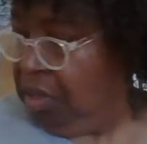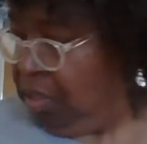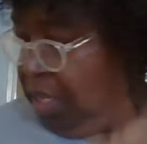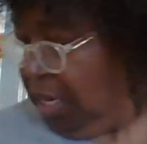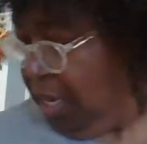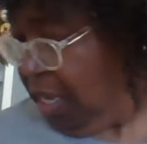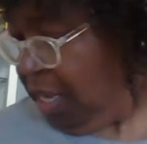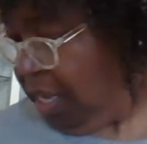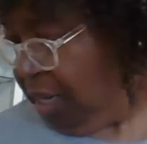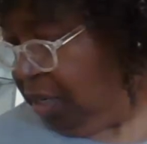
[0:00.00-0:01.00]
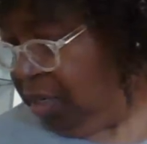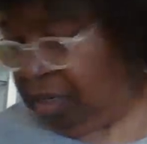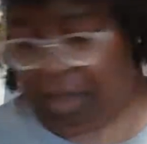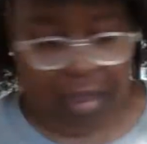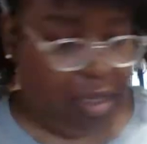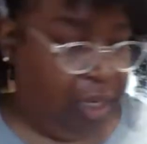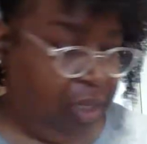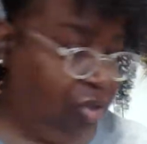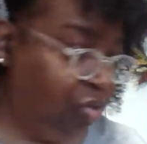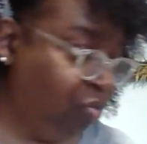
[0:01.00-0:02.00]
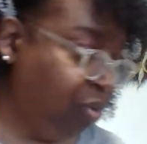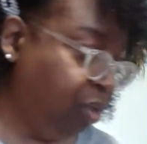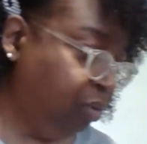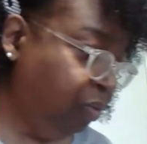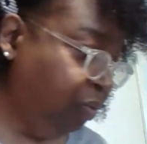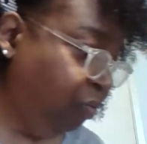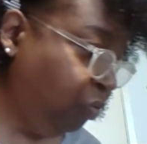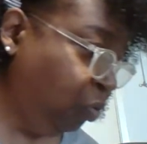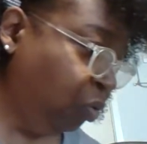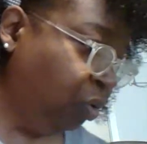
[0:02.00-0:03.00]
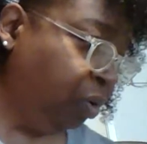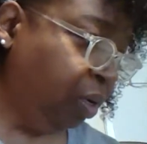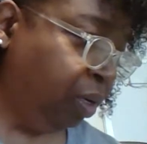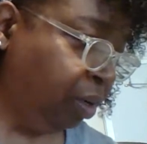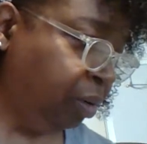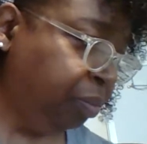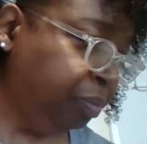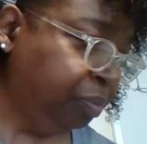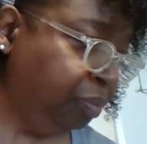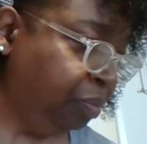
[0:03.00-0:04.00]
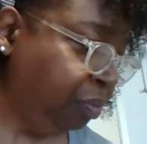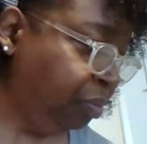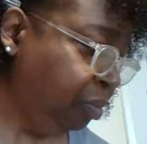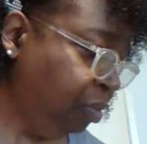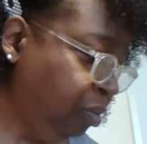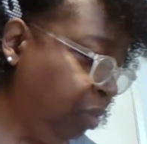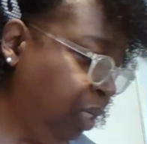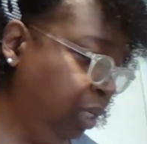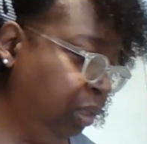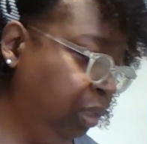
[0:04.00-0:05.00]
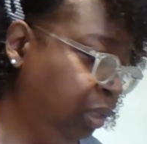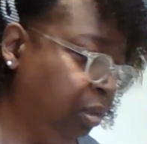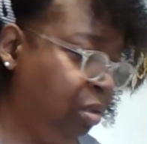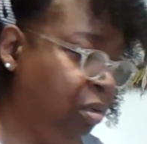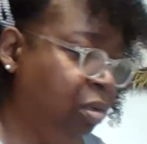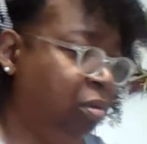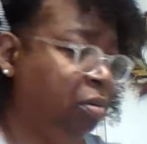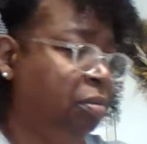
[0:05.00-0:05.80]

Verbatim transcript: that I had an extra one for um, my niece's daughter.